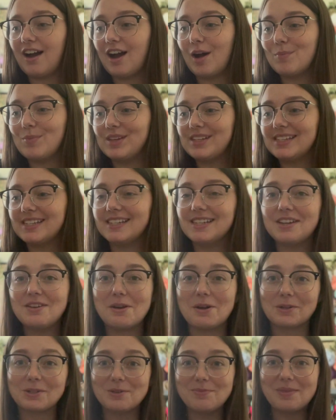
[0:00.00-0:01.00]
This is a
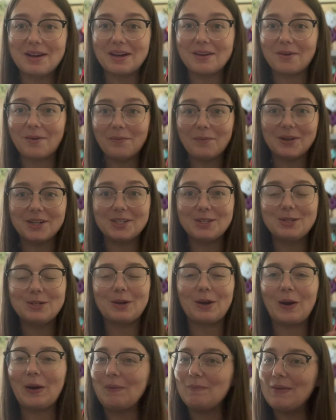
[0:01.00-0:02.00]
no-sew pattern, which
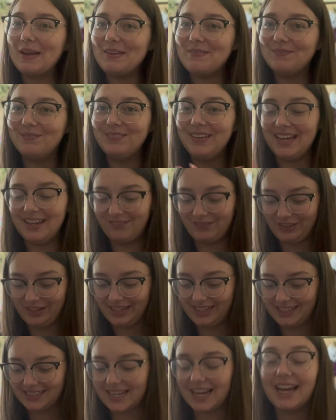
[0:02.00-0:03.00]
are my
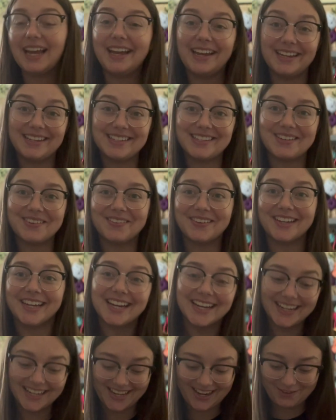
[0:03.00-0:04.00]
favorite. I hate
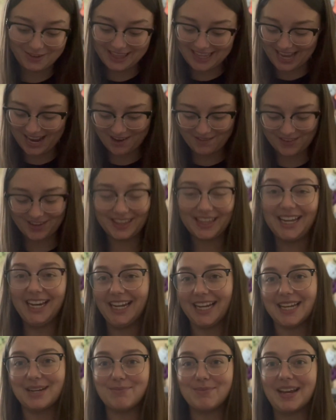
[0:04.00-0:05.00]
sewing. With everything
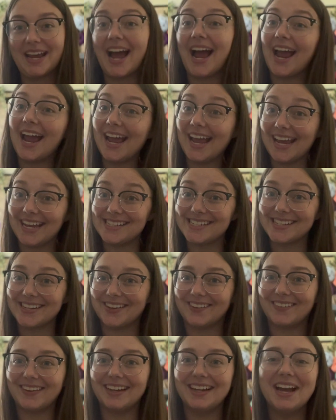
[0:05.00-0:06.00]
in me, I hate
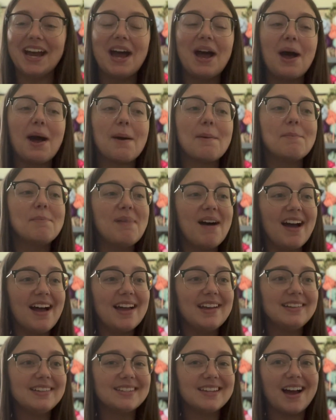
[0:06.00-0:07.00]
sewing.
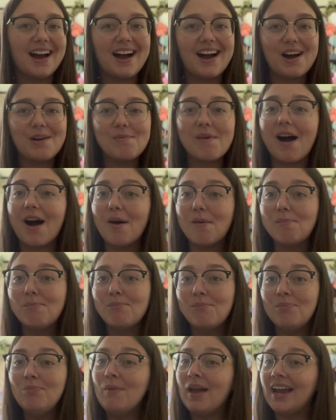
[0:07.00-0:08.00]
But
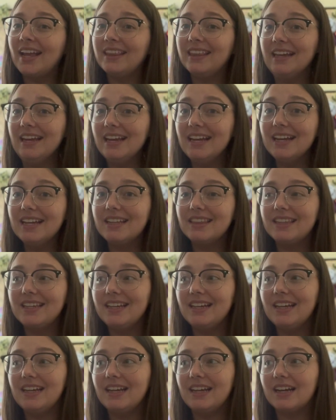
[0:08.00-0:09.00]
mainly
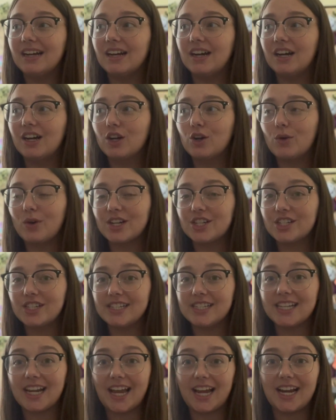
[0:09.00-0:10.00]
the
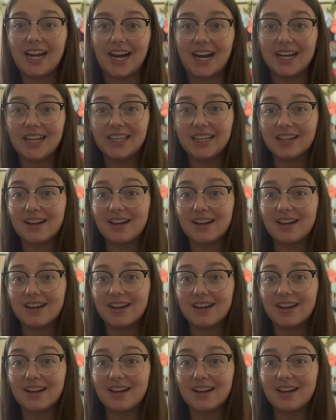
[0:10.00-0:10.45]
questions that I got in the